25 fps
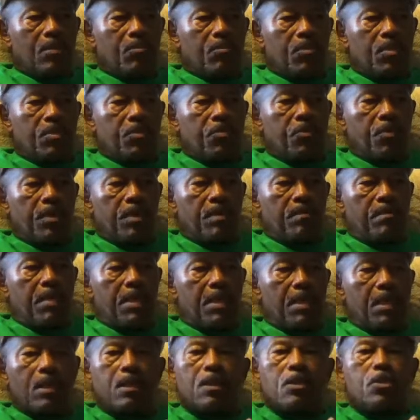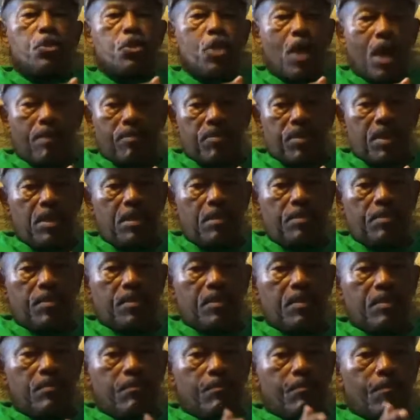between me and a
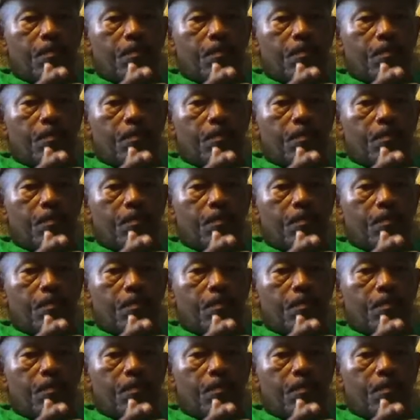shopkeeper